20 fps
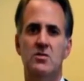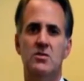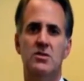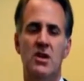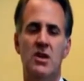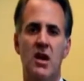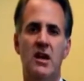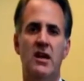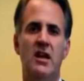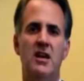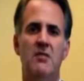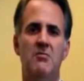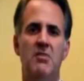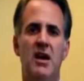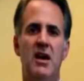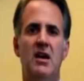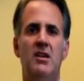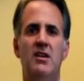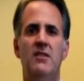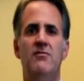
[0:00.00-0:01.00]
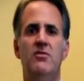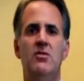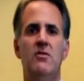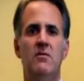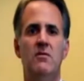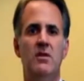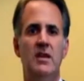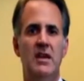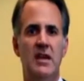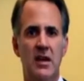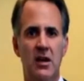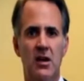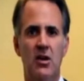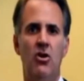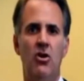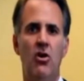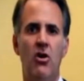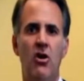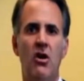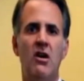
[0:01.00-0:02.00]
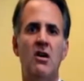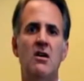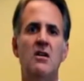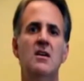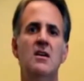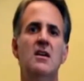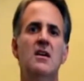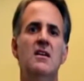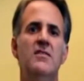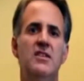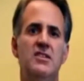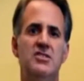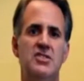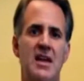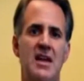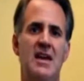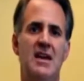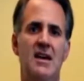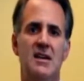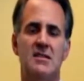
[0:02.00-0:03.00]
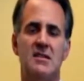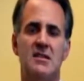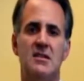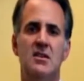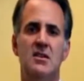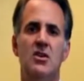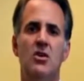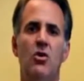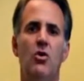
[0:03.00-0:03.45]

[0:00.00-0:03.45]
we're talking about if you're in a car that's hit,